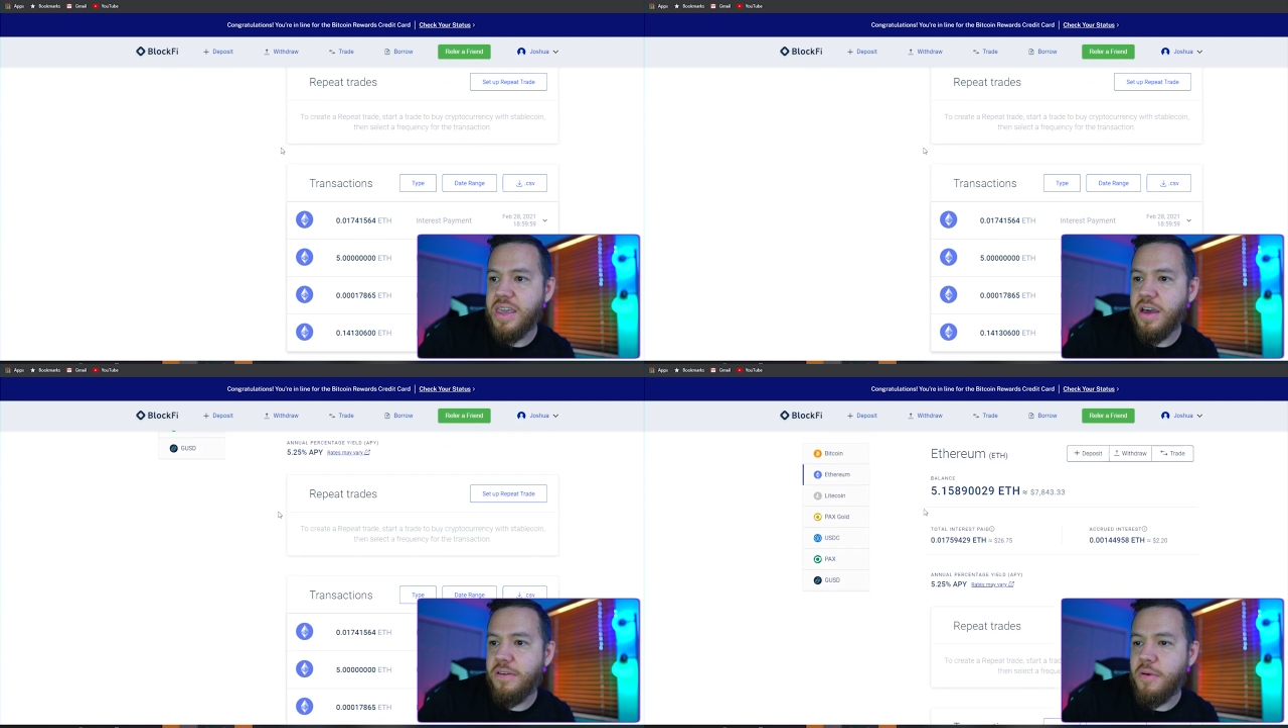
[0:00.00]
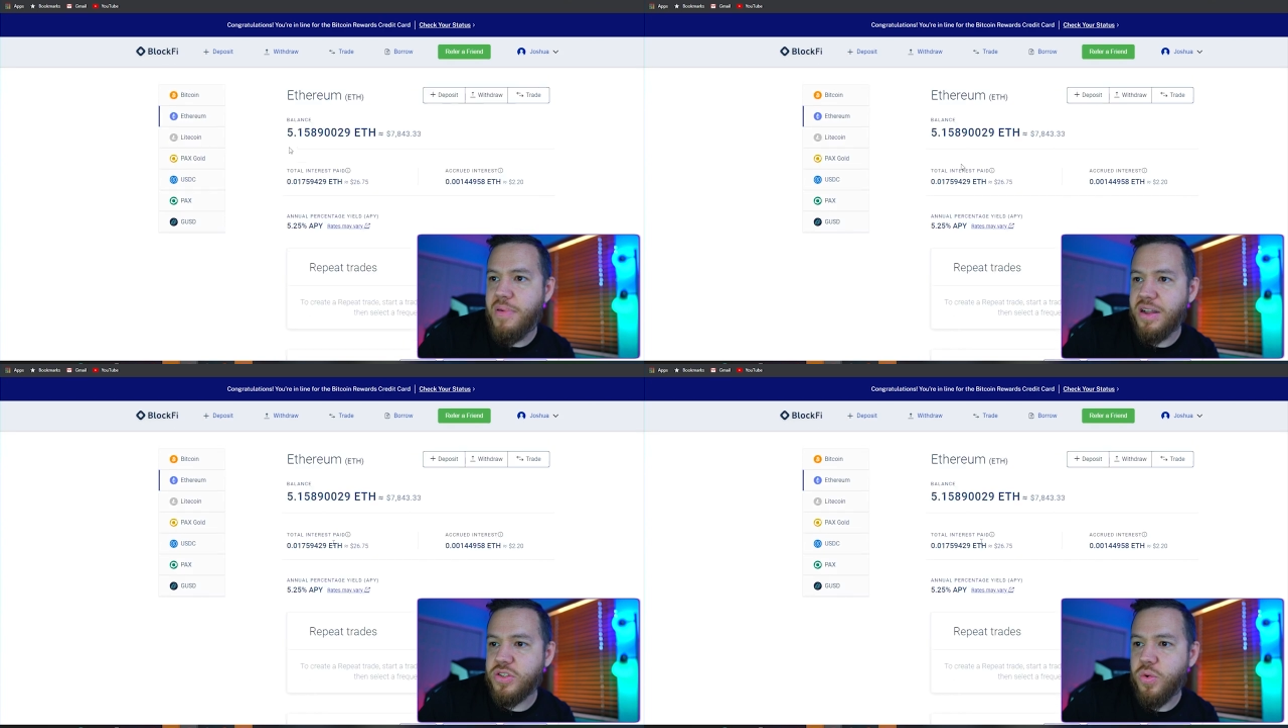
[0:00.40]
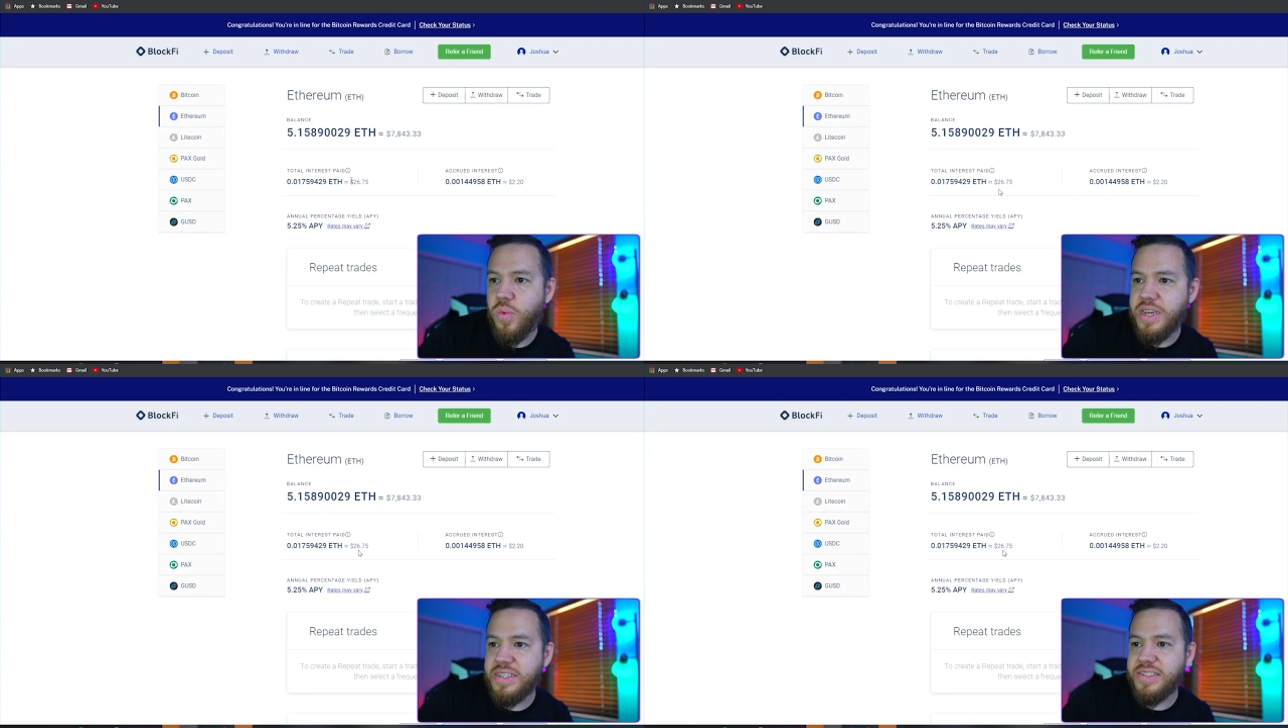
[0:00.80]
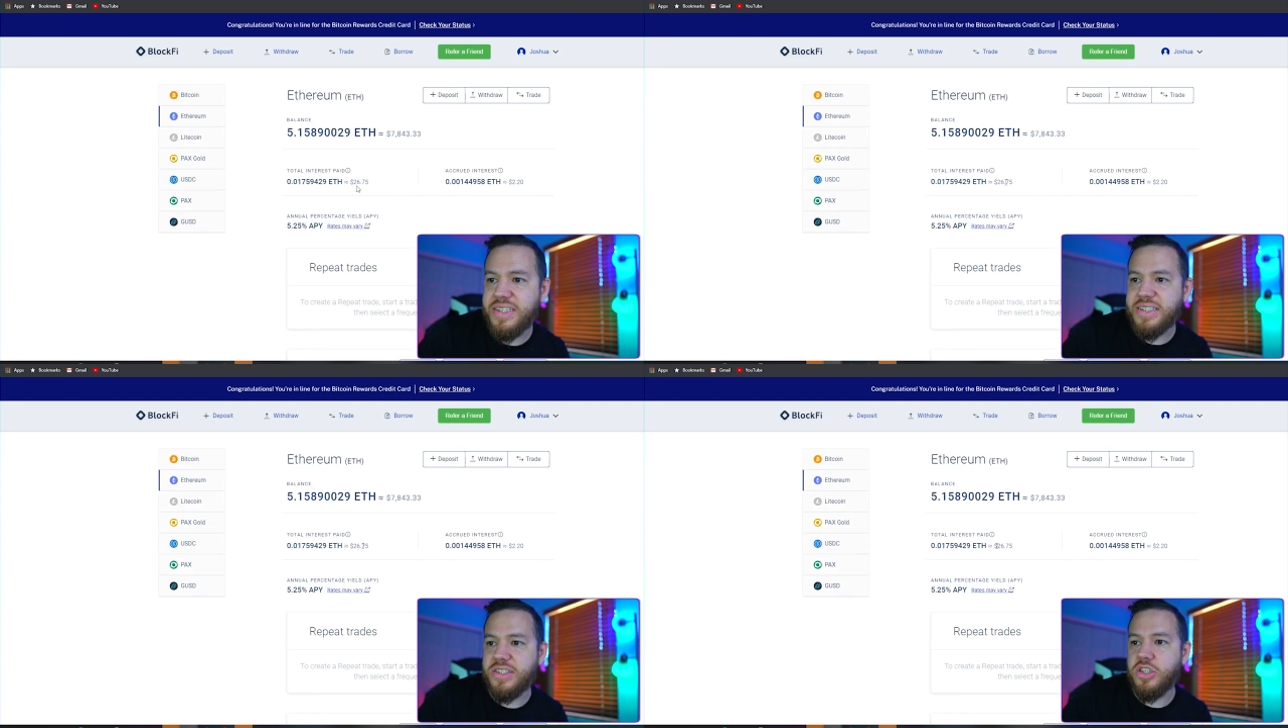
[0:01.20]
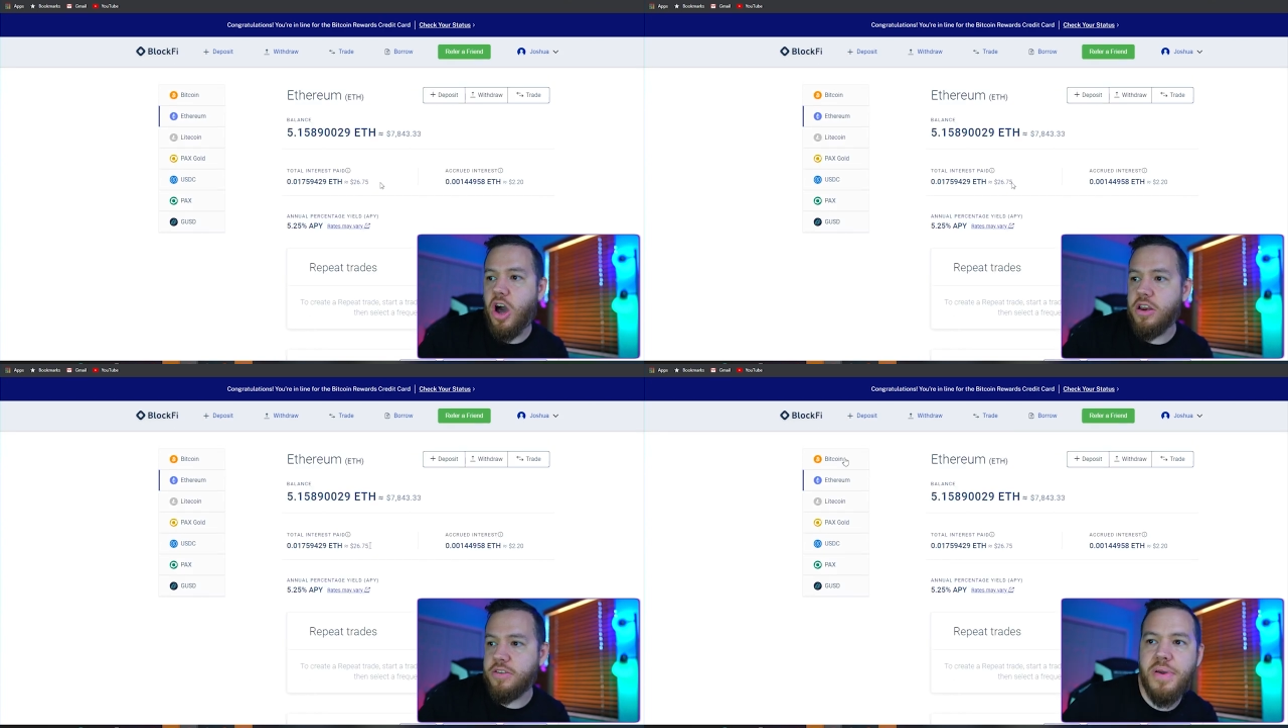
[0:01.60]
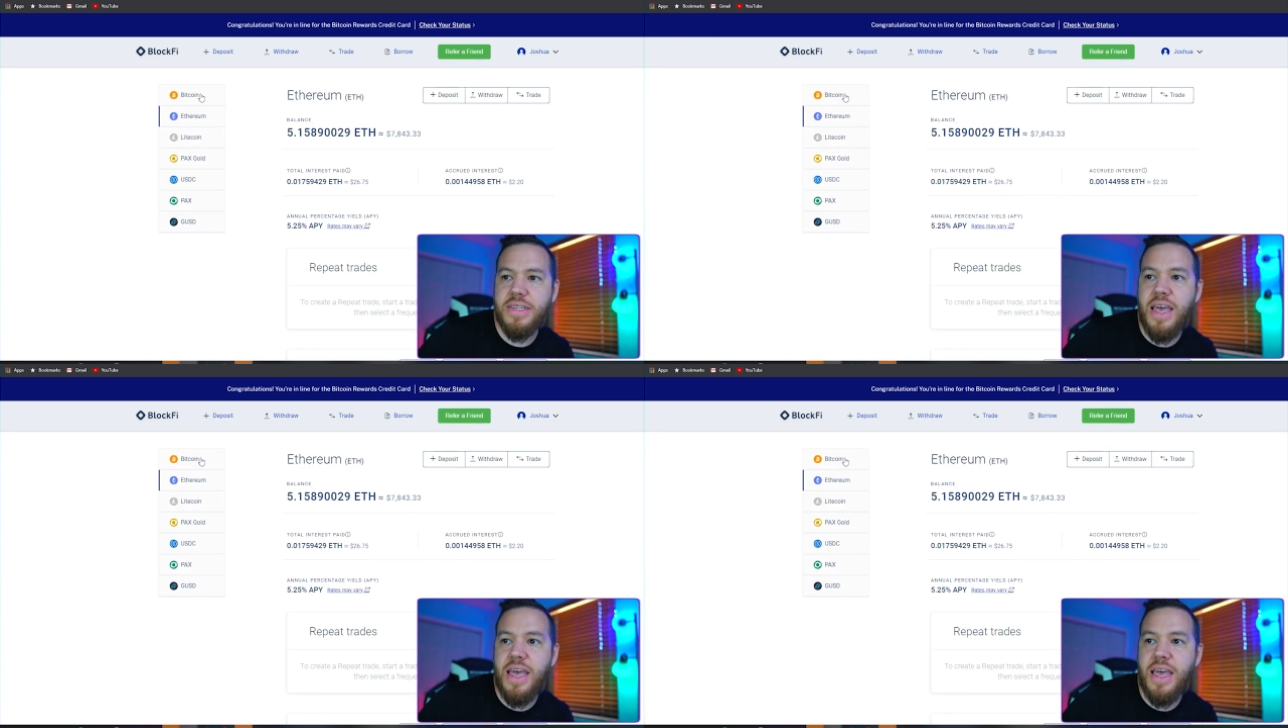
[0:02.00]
of about $26.